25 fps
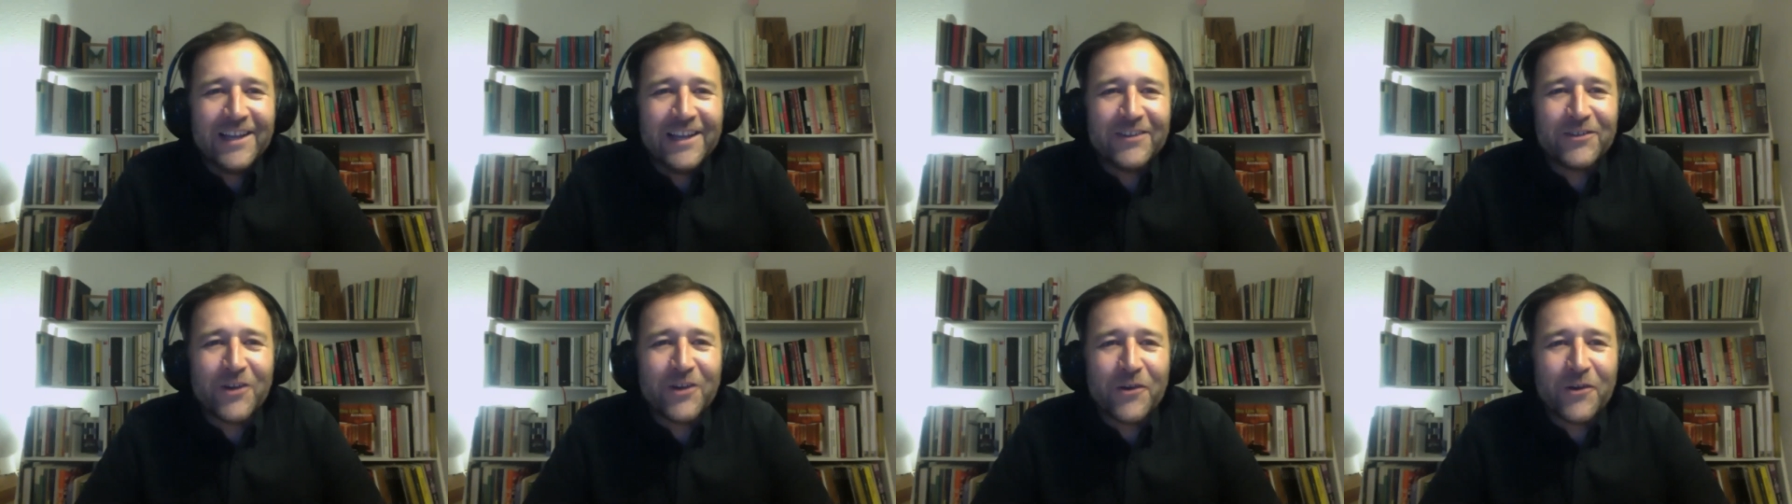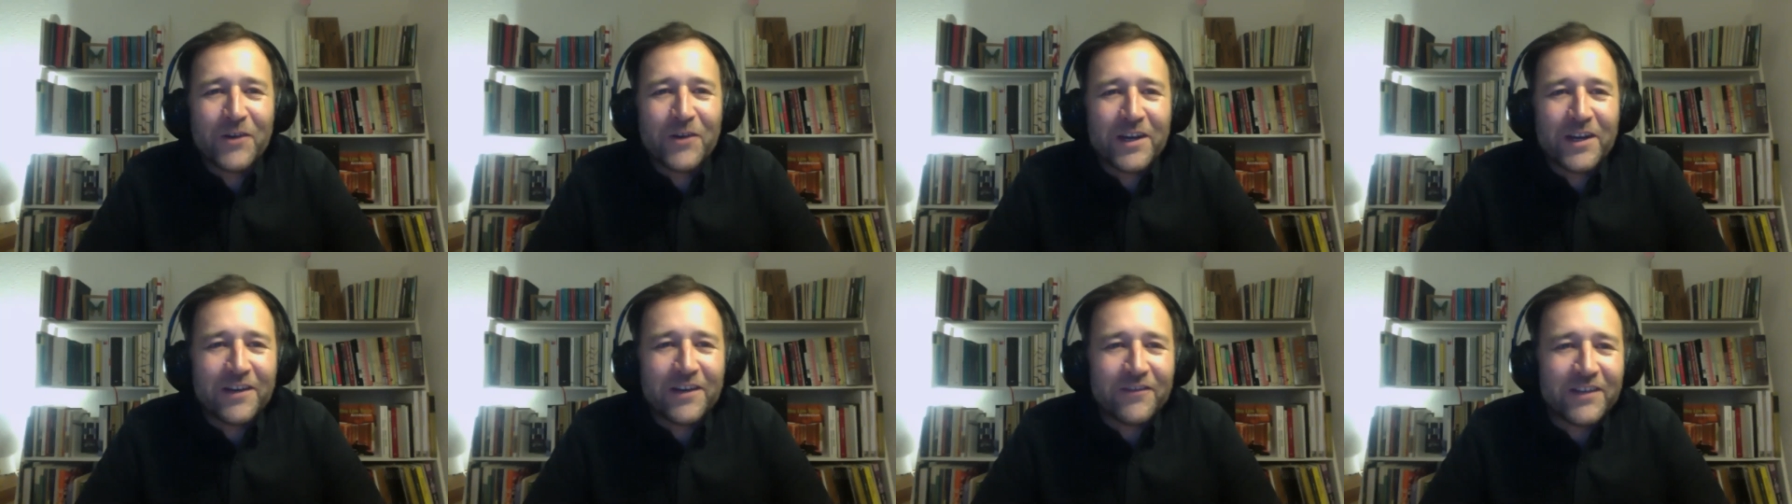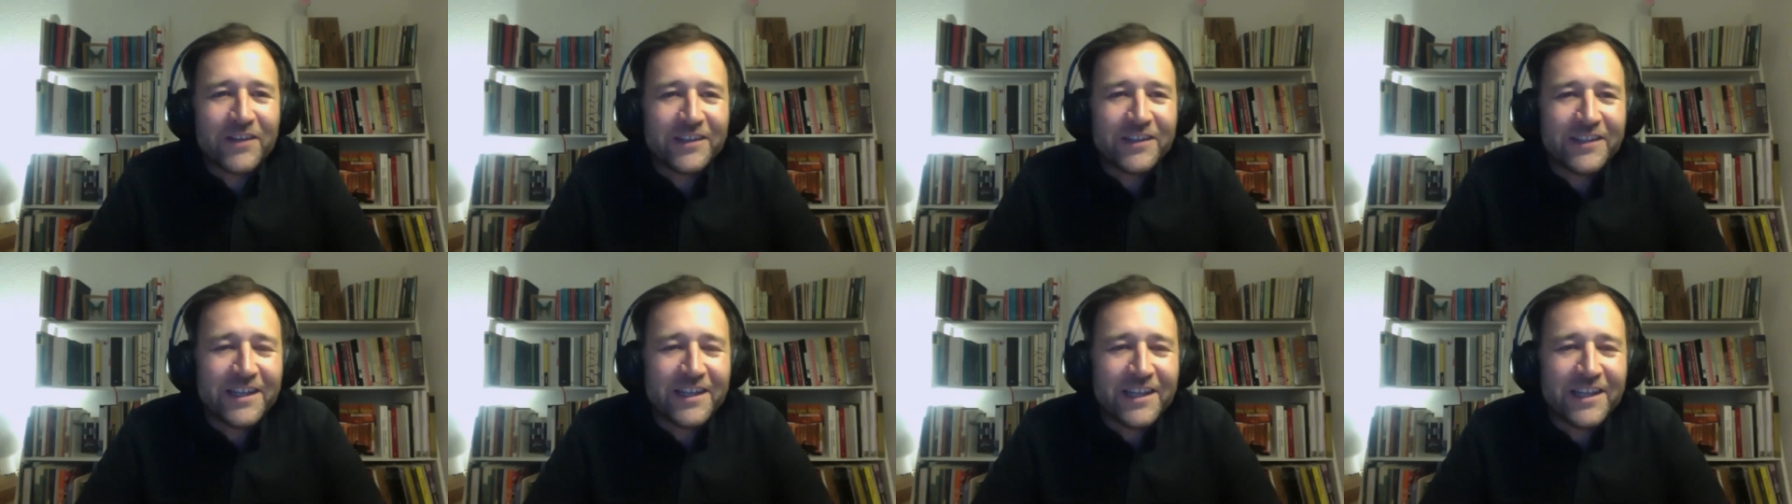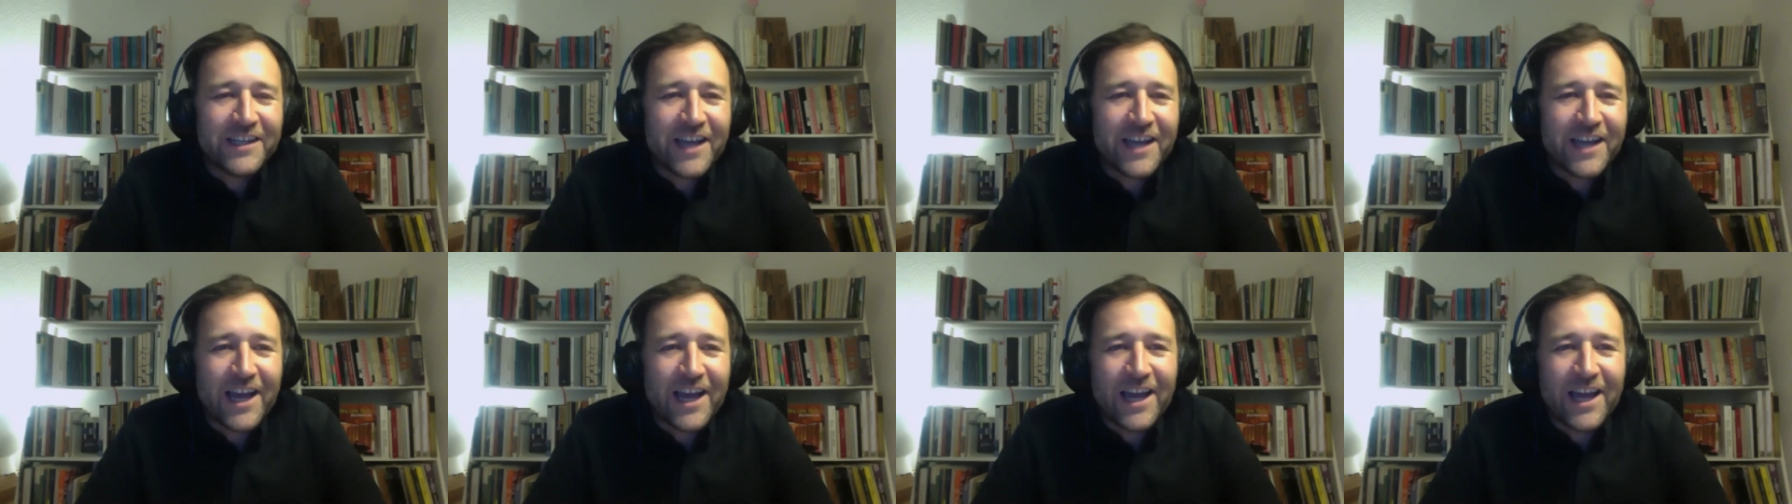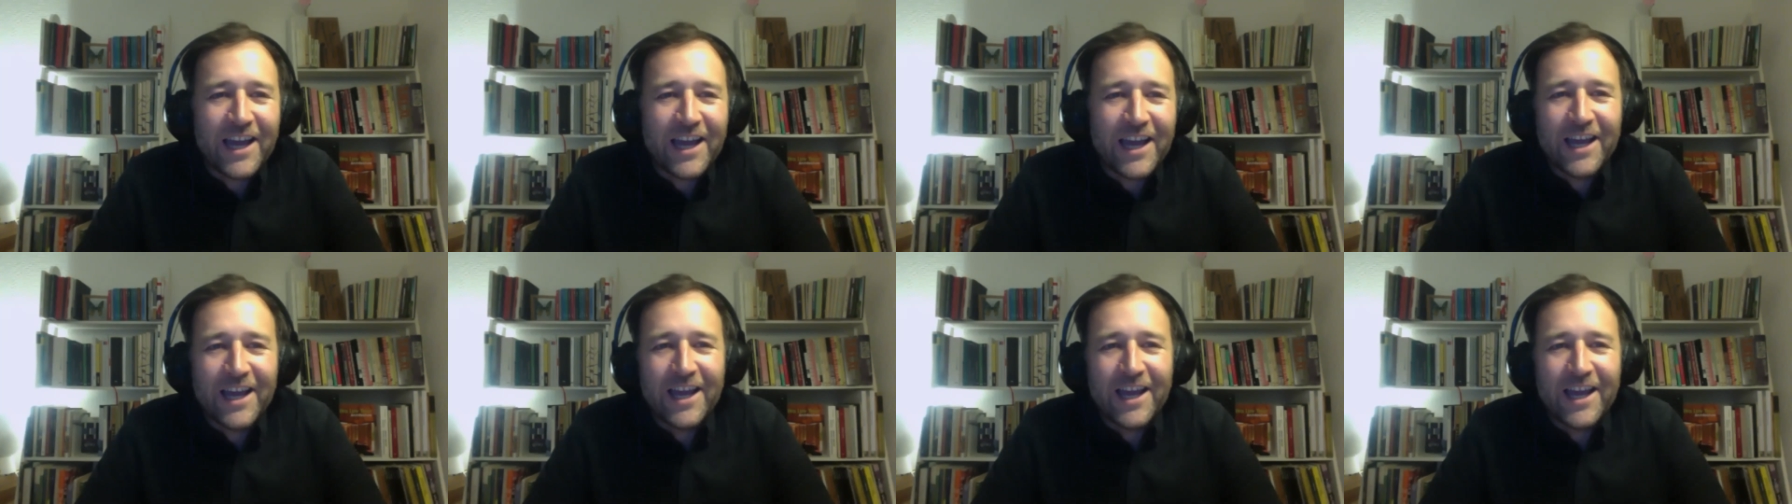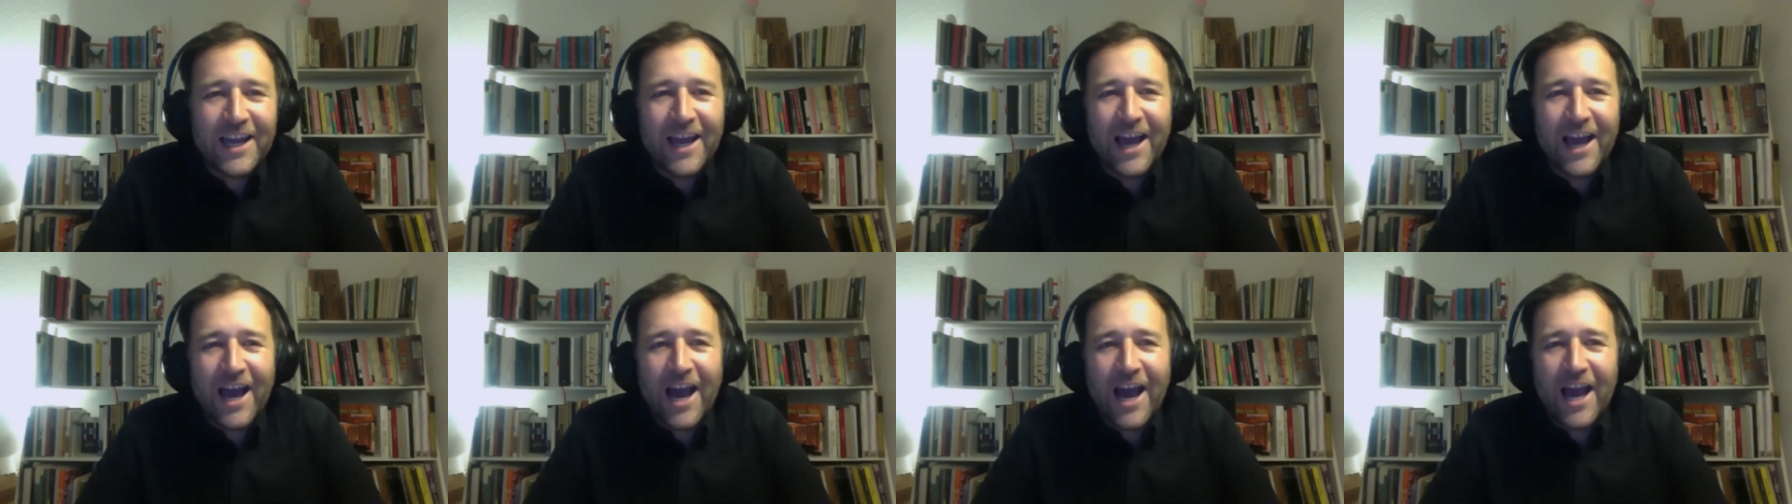sorry ritika uh,
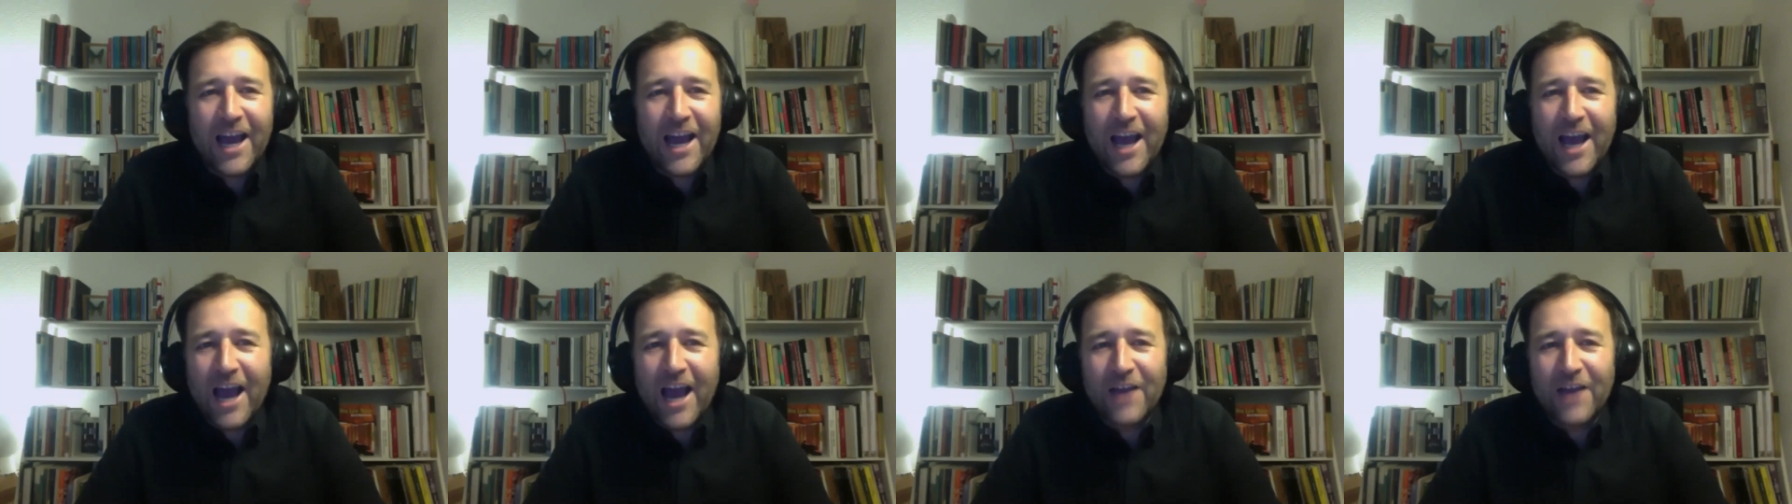I,